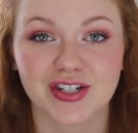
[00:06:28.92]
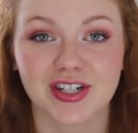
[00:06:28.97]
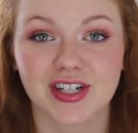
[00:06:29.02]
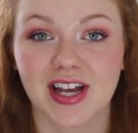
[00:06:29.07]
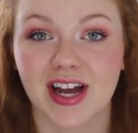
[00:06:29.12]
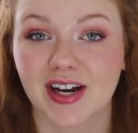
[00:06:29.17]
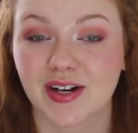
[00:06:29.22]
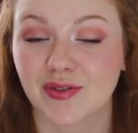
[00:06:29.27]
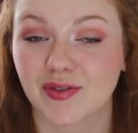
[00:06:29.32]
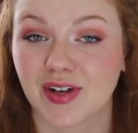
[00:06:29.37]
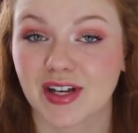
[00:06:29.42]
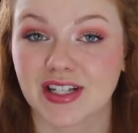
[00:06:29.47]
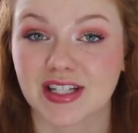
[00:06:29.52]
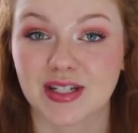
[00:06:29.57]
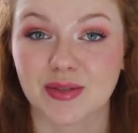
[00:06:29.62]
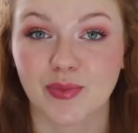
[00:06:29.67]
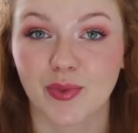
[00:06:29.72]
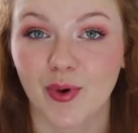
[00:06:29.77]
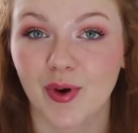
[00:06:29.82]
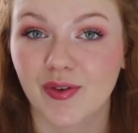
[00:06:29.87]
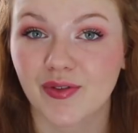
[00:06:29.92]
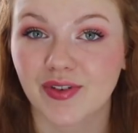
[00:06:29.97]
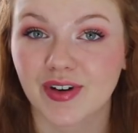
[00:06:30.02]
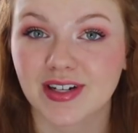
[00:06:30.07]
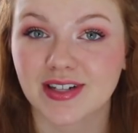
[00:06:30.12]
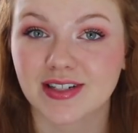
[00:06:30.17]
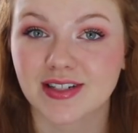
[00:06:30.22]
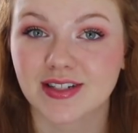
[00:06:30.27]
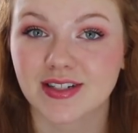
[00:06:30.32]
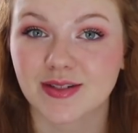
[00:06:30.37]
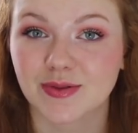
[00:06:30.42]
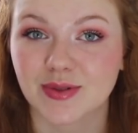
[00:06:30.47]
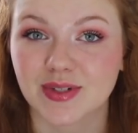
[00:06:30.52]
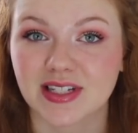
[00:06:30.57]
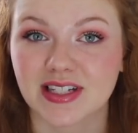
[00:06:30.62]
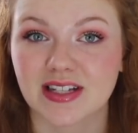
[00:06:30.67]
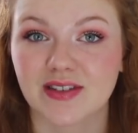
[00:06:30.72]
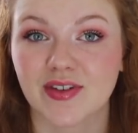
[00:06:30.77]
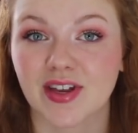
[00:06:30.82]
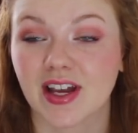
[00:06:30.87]
she had a fancy boyfriend,
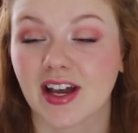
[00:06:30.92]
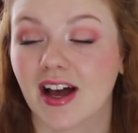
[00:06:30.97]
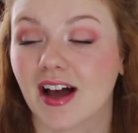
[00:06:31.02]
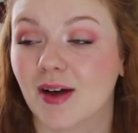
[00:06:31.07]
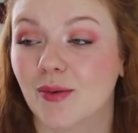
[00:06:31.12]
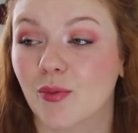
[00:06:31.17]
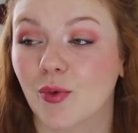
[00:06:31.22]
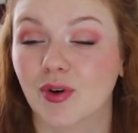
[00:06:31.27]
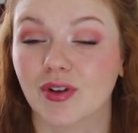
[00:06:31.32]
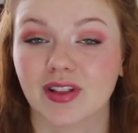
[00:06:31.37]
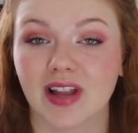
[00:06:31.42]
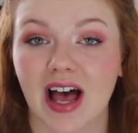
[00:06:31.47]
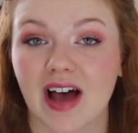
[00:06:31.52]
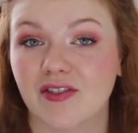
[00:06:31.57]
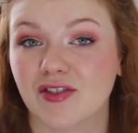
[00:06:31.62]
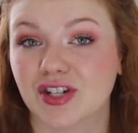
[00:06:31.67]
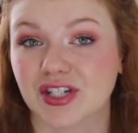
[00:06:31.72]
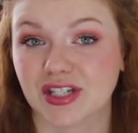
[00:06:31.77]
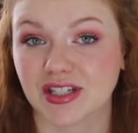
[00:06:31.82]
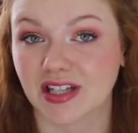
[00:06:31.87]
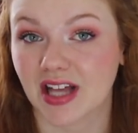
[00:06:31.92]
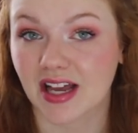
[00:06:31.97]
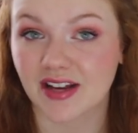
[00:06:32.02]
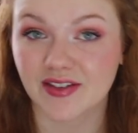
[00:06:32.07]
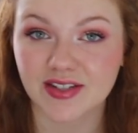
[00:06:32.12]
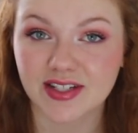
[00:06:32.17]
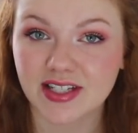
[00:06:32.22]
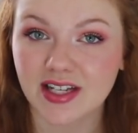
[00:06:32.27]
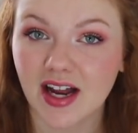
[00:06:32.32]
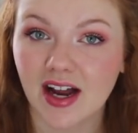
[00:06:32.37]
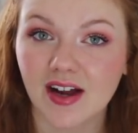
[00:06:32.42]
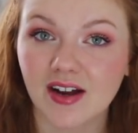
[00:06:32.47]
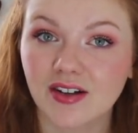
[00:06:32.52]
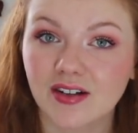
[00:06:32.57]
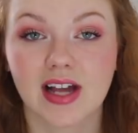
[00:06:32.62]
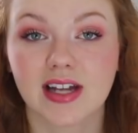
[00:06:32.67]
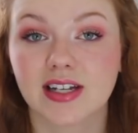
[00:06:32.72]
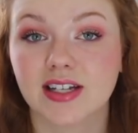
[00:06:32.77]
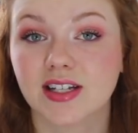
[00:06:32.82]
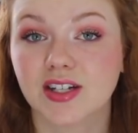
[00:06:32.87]
was living a more lavish
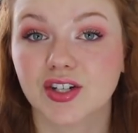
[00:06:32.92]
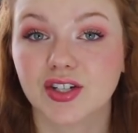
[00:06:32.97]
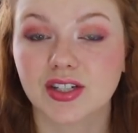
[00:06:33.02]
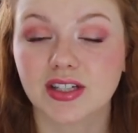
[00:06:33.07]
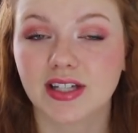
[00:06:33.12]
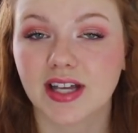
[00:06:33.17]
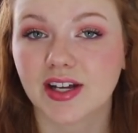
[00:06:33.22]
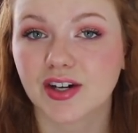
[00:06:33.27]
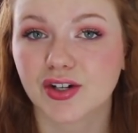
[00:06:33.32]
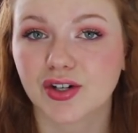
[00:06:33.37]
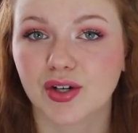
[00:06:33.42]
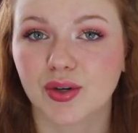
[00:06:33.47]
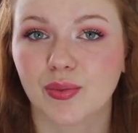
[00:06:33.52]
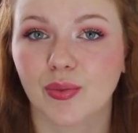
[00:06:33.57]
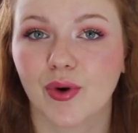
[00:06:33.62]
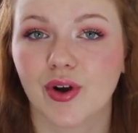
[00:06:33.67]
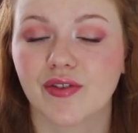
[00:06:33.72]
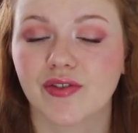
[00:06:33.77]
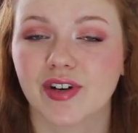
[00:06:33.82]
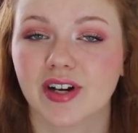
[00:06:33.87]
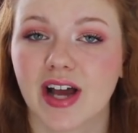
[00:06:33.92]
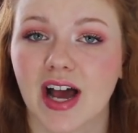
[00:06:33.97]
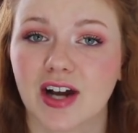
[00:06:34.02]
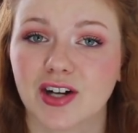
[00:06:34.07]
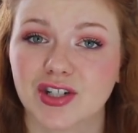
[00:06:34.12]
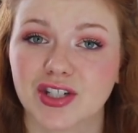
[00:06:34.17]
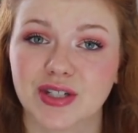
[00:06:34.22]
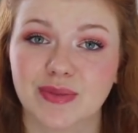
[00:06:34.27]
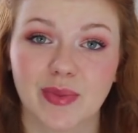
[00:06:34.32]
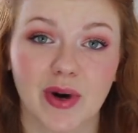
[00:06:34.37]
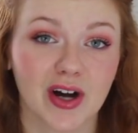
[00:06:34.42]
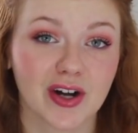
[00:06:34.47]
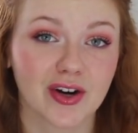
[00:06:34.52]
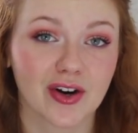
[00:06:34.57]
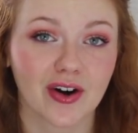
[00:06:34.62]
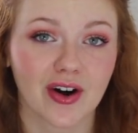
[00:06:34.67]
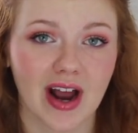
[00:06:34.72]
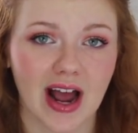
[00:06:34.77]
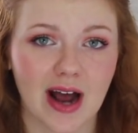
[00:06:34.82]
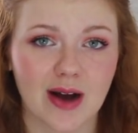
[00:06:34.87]
lifestyle, and a year later her boyfriend actually bought
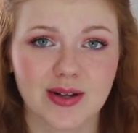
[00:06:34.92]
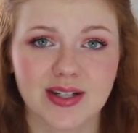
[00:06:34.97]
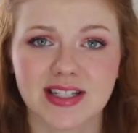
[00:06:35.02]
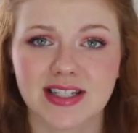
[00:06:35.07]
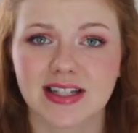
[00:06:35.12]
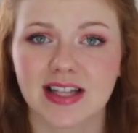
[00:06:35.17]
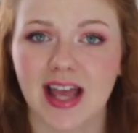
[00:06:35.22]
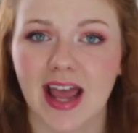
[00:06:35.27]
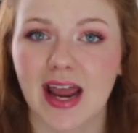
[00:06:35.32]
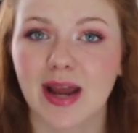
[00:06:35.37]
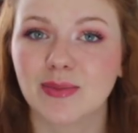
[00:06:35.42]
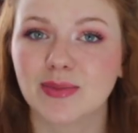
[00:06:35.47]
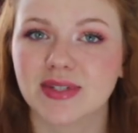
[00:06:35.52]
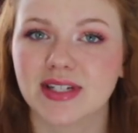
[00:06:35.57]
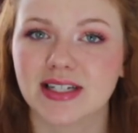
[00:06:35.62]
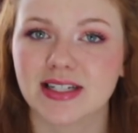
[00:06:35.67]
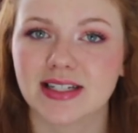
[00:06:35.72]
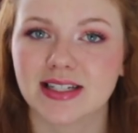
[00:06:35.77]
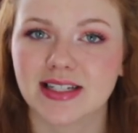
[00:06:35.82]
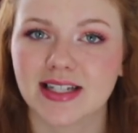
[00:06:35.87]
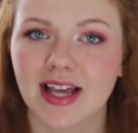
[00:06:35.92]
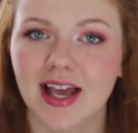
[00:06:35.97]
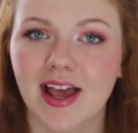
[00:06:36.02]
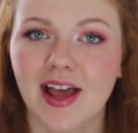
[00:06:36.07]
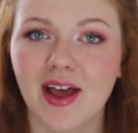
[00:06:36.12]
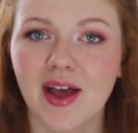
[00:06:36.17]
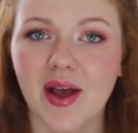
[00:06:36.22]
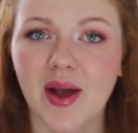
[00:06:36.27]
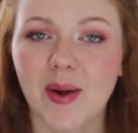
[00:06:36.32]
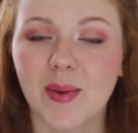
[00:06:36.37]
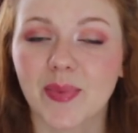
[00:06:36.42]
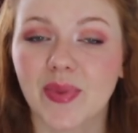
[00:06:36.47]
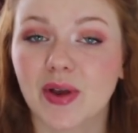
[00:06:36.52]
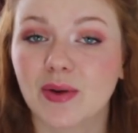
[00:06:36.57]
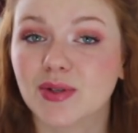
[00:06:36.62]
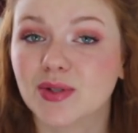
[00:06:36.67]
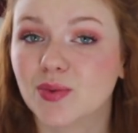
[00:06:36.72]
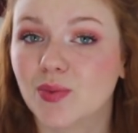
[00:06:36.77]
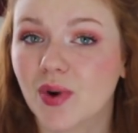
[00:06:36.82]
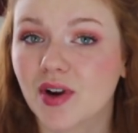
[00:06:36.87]
her a house in the Hamptons
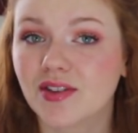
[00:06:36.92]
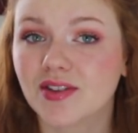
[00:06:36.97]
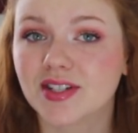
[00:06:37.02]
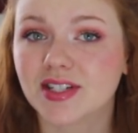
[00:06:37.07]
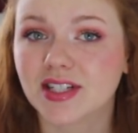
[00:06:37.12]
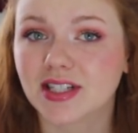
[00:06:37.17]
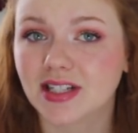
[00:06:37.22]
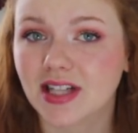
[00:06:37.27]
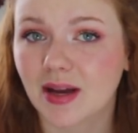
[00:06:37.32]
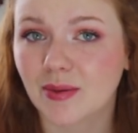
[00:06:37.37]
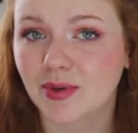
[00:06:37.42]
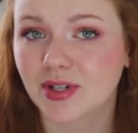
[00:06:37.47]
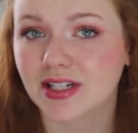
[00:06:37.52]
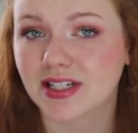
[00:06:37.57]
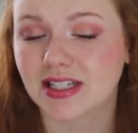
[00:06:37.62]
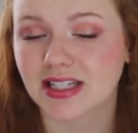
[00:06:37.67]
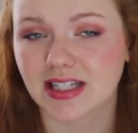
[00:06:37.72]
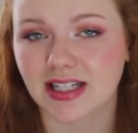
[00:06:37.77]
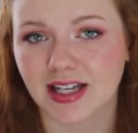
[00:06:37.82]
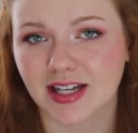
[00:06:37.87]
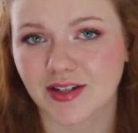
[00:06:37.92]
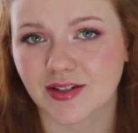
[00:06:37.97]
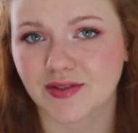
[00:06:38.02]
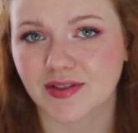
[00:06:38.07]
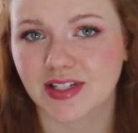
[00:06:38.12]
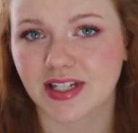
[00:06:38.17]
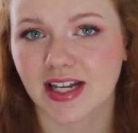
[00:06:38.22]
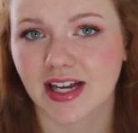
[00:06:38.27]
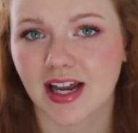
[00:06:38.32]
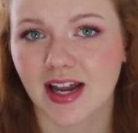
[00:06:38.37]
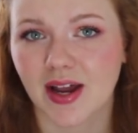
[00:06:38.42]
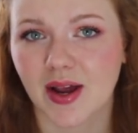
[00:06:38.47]
that was where the celebrities lived